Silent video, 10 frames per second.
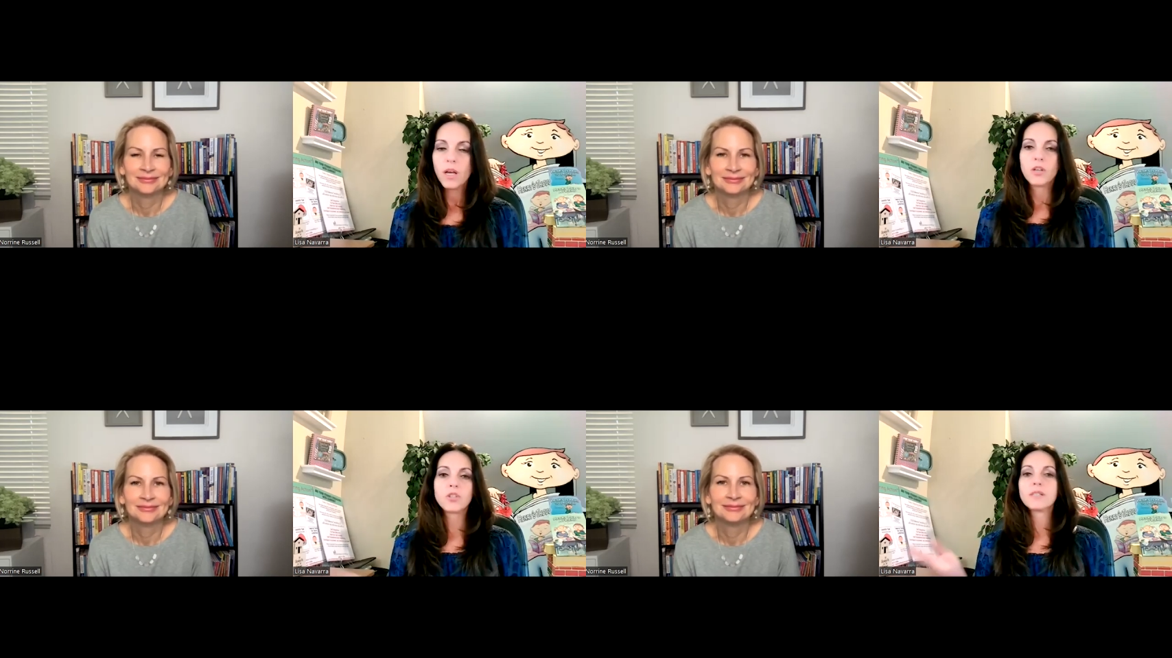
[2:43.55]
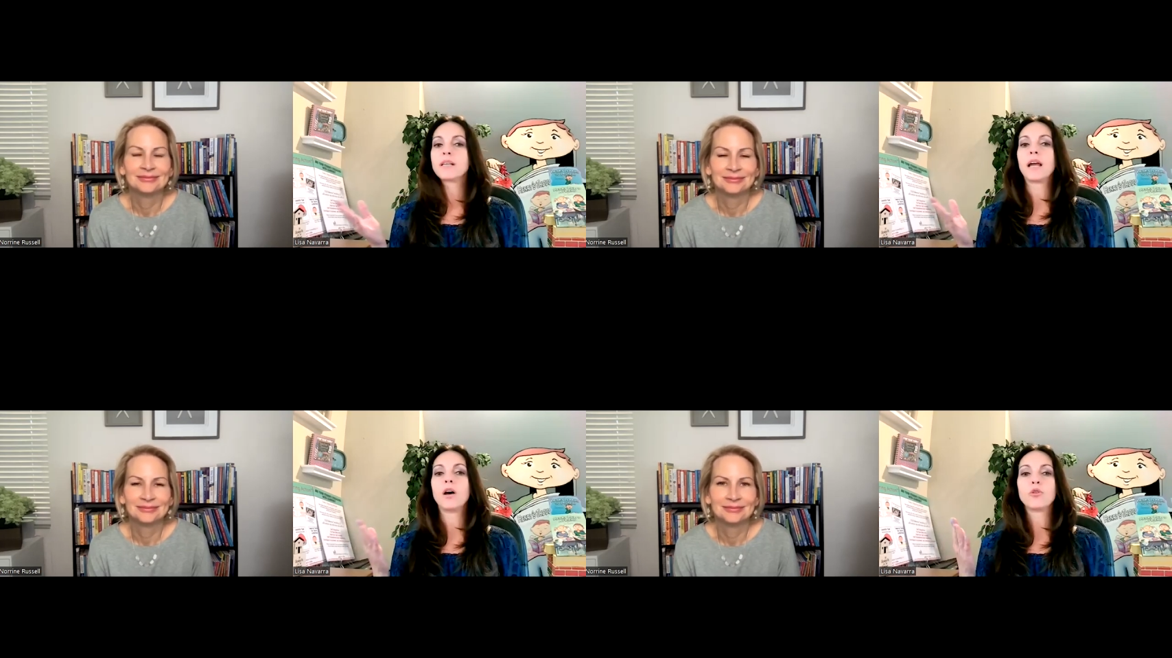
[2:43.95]
Speaker 1: she's
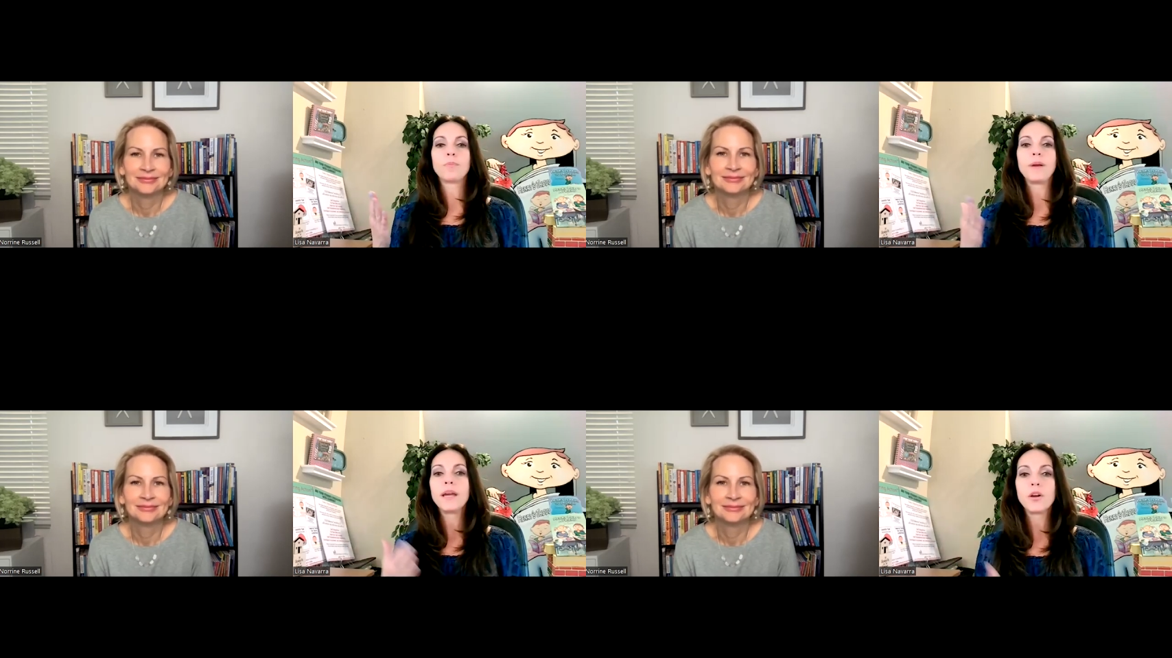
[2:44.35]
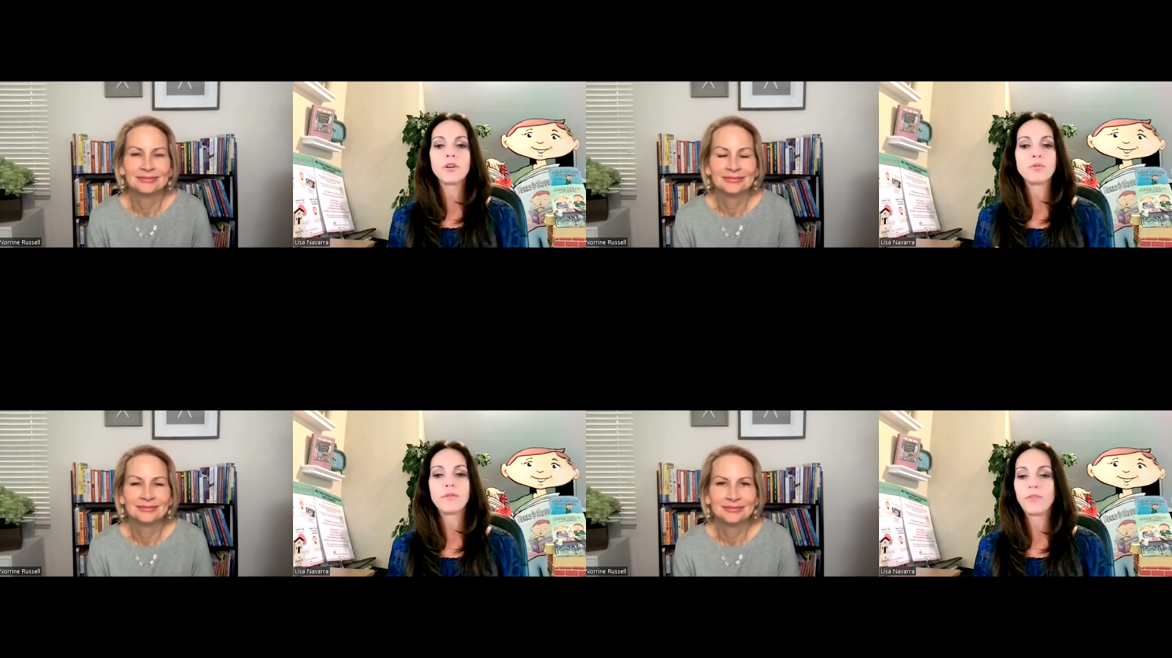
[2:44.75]
got other
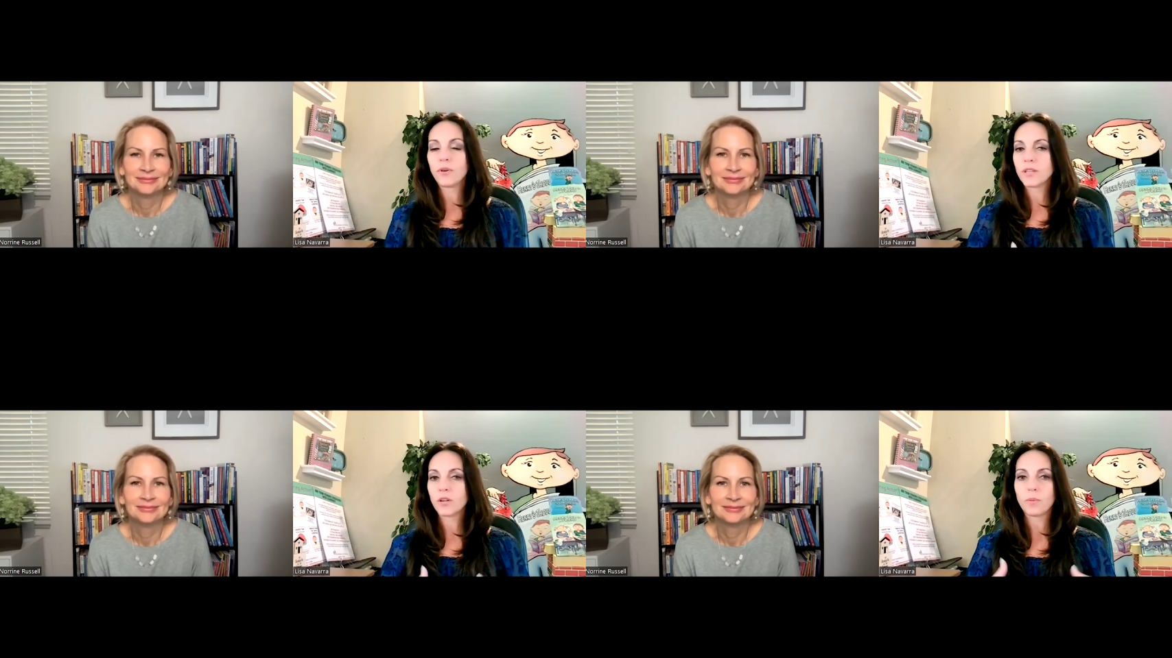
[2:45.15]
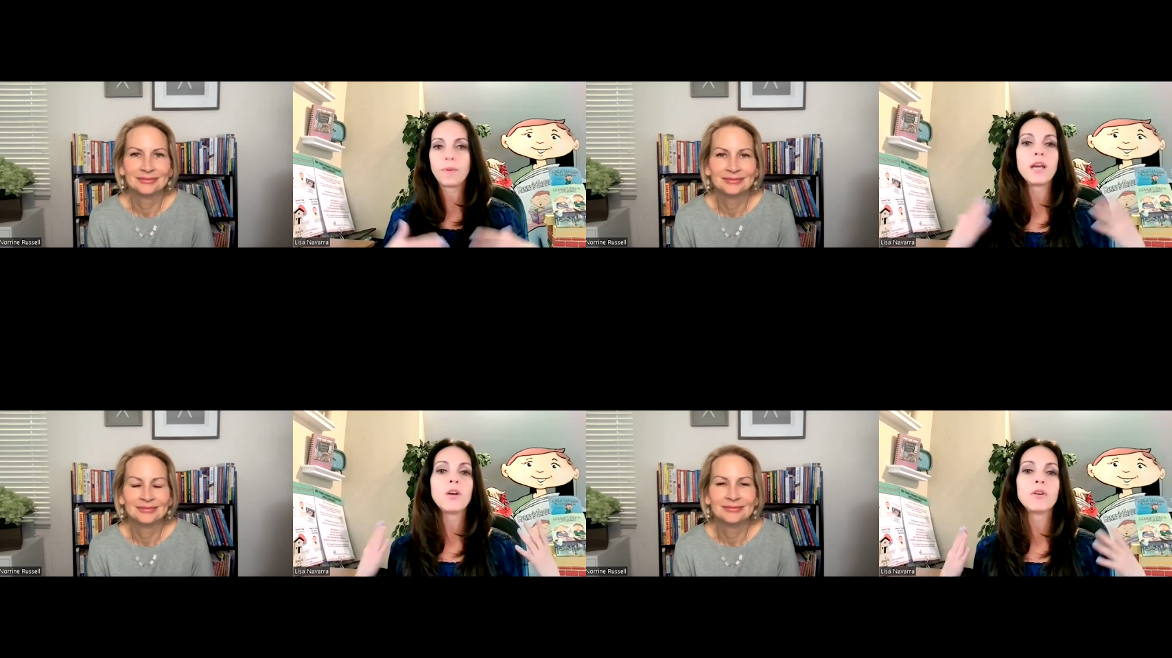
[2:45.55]
parents referring to other
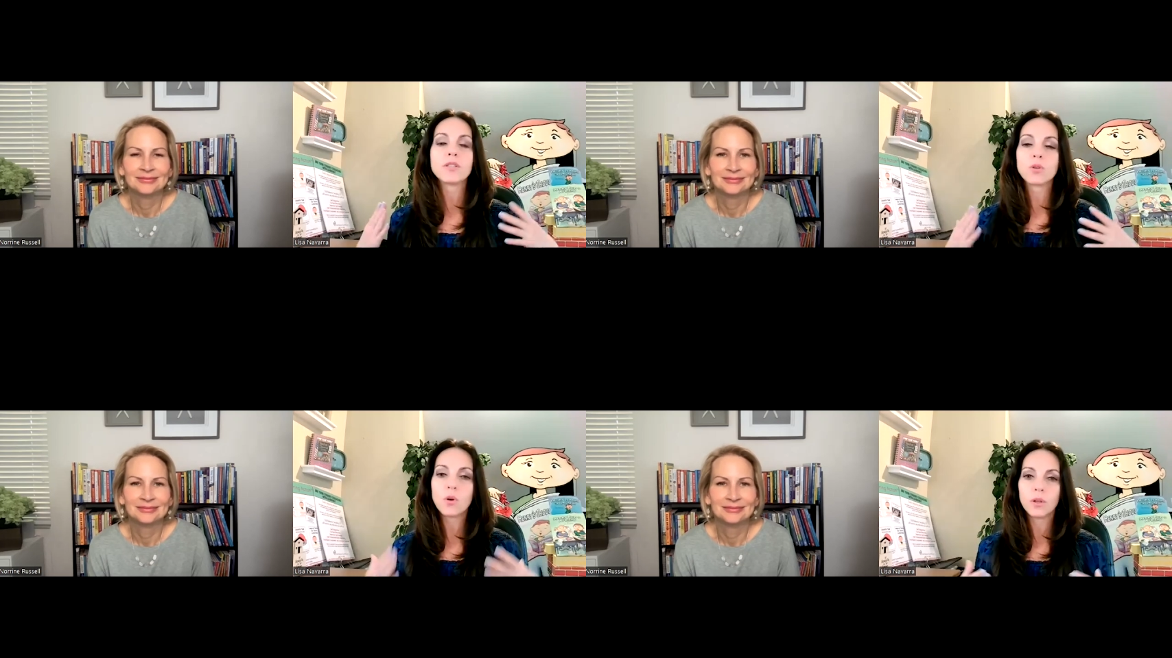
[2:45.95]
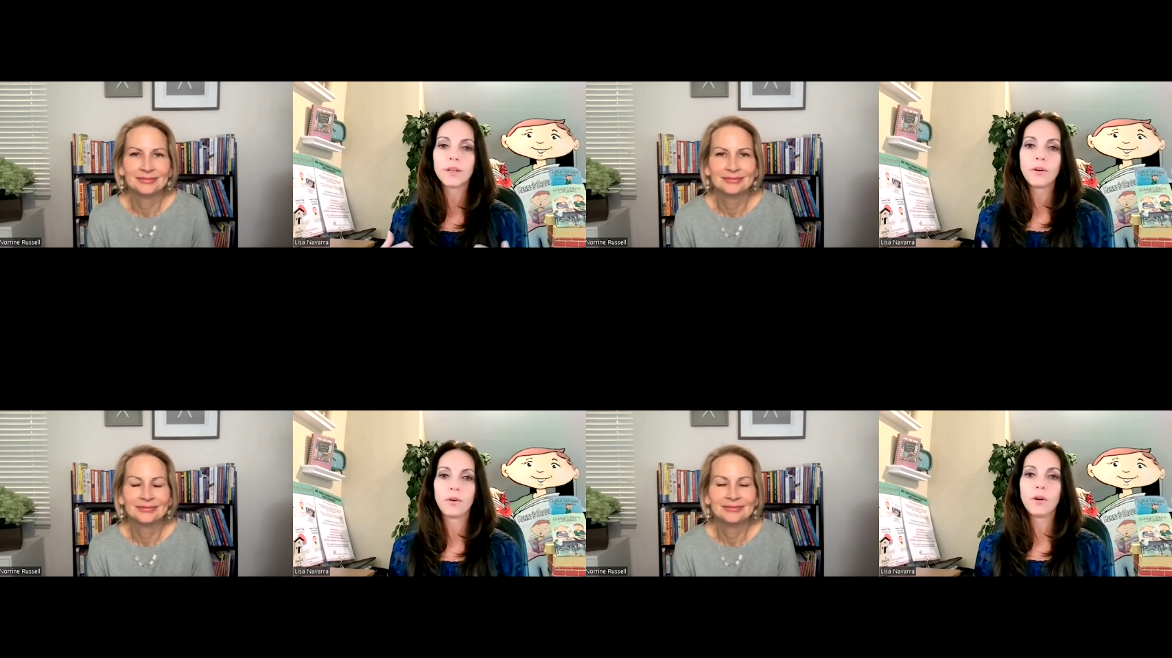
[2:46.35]
parents
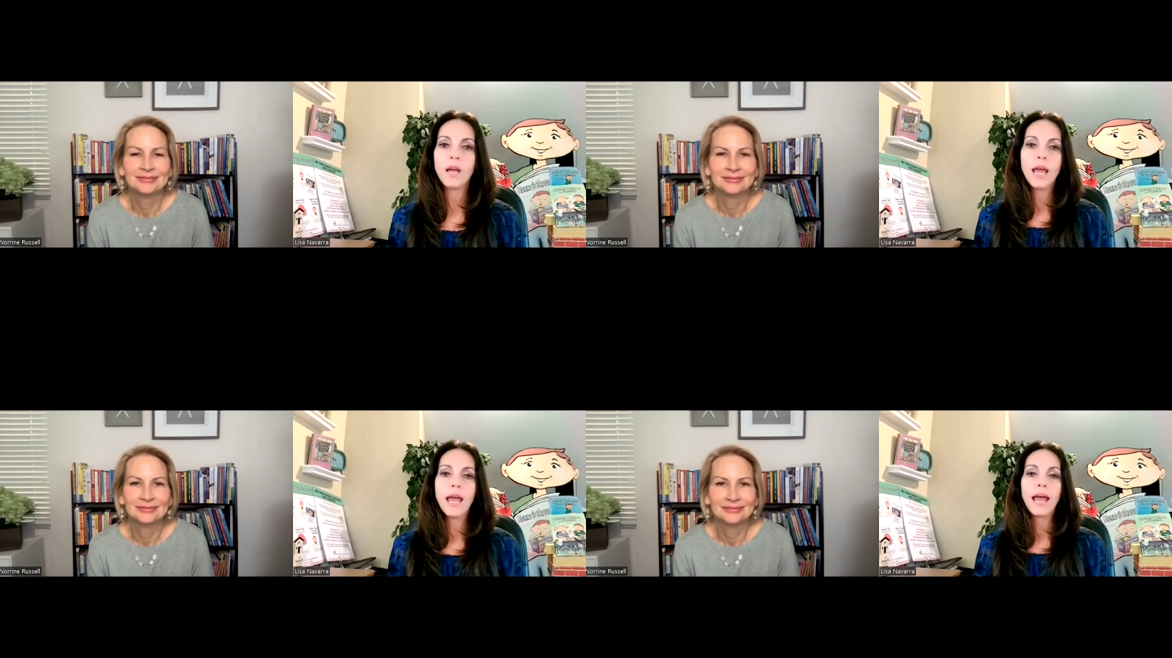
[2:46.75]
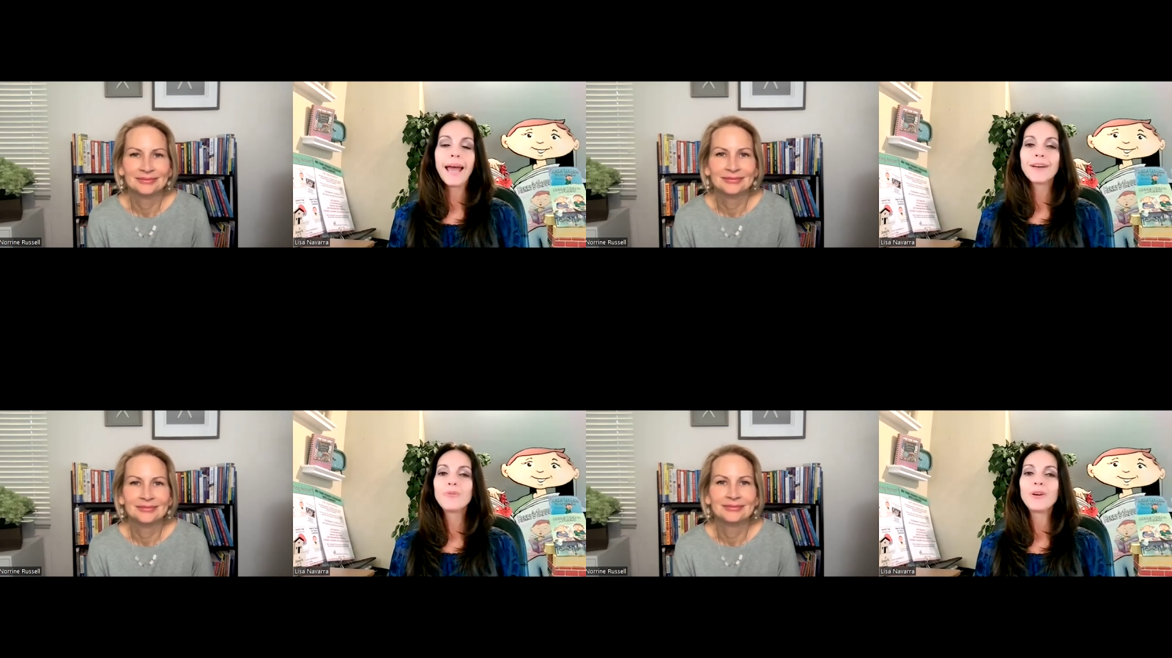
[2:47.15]
calling her.
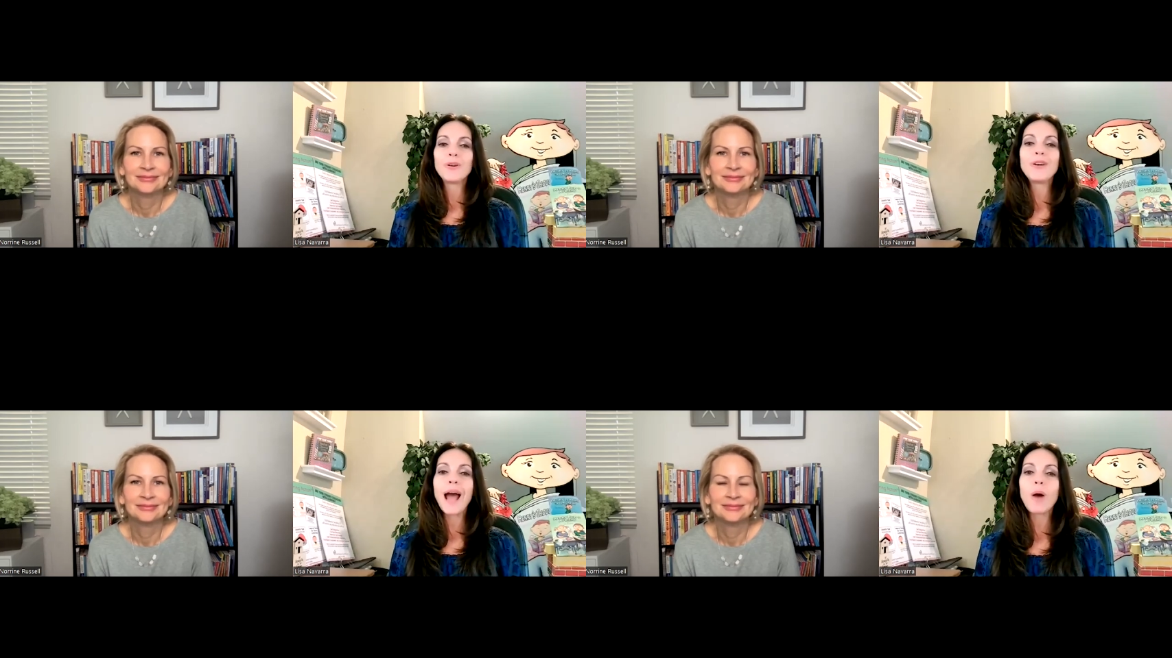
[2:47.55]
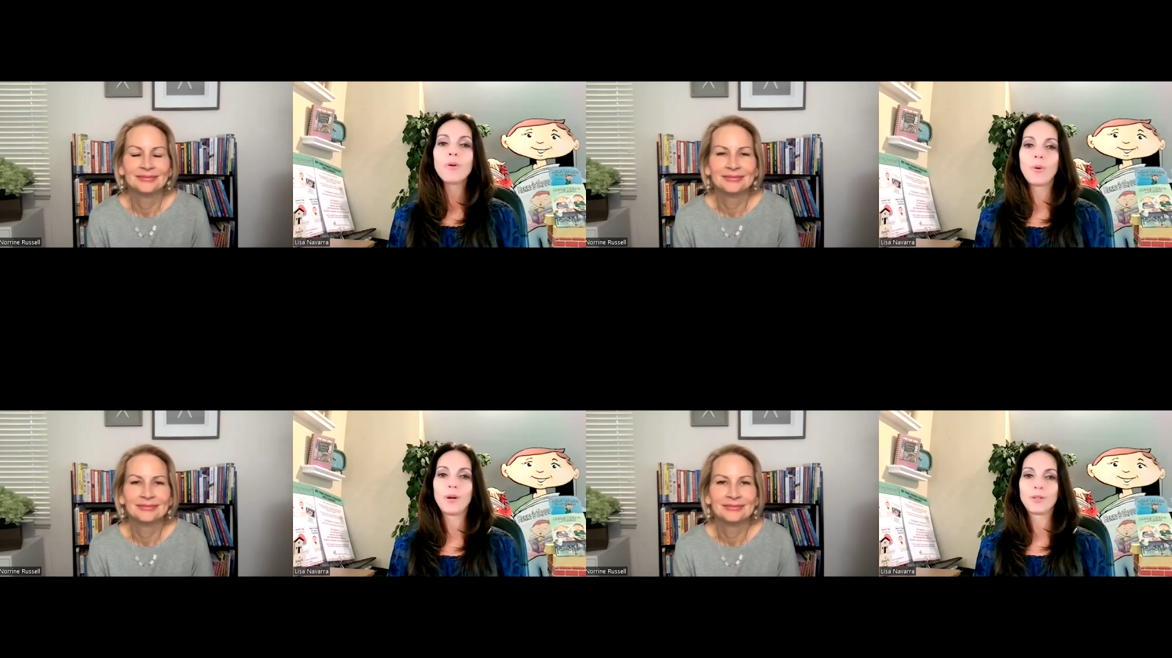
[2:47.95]
And we are now
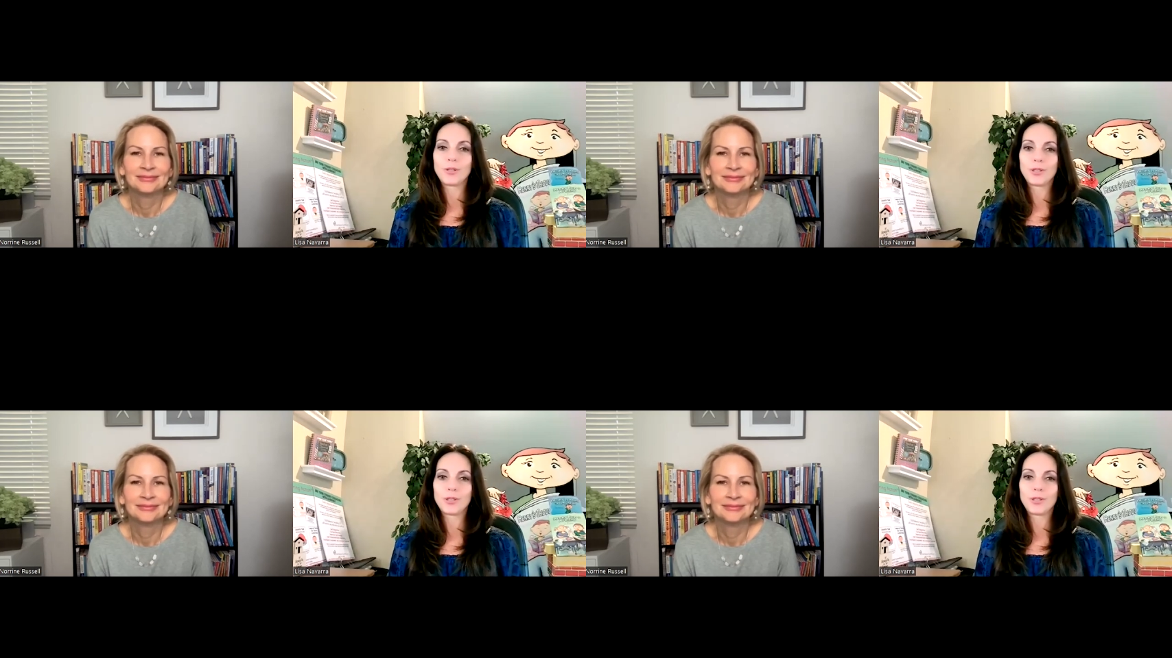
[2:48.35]
going to